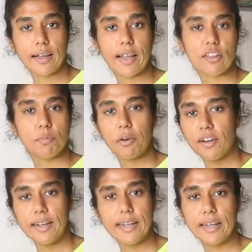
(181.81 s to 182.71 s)

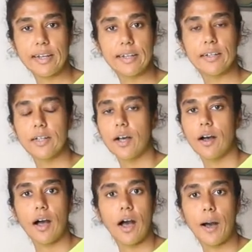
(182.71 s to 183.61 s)
spirulina,
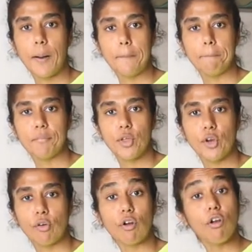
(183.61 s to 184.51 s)

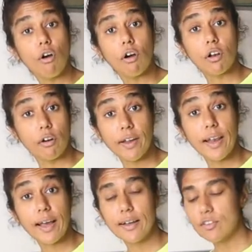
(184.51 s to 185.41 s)

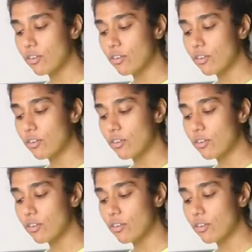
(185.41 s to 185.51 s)
chlorella,